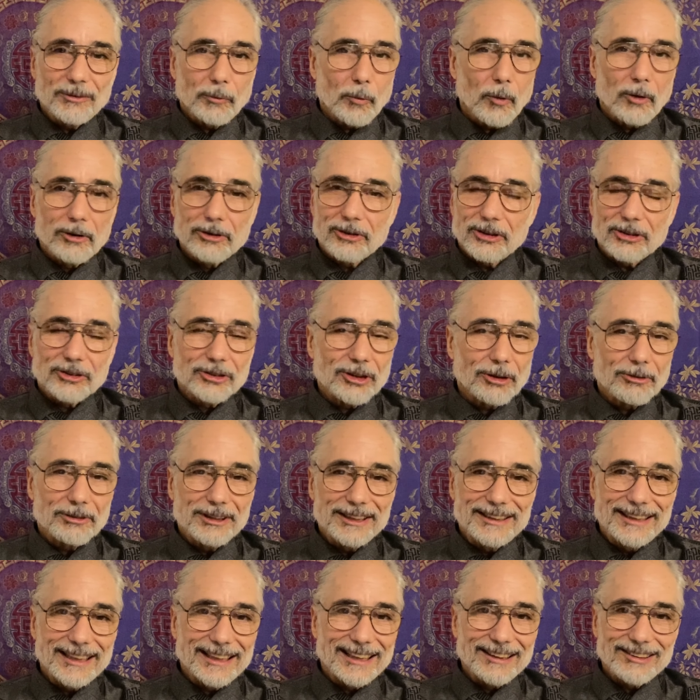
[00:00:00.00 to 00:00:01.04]
Wars are so
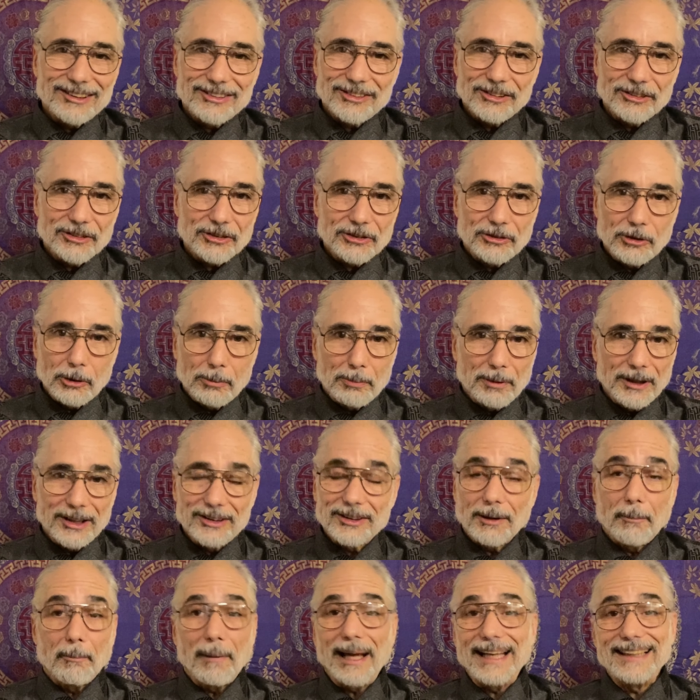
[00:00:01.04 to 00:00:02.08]
ridiculous and stupid, it's
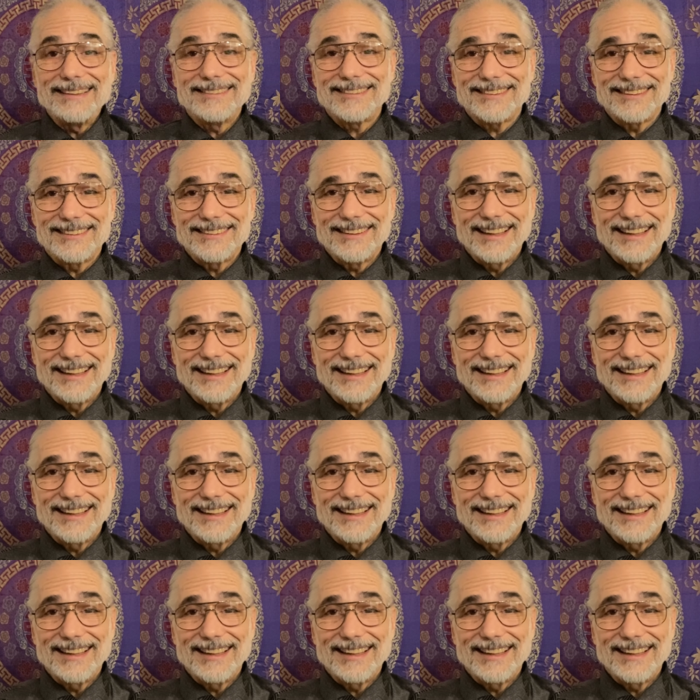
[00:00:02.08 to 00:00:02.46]
amazing.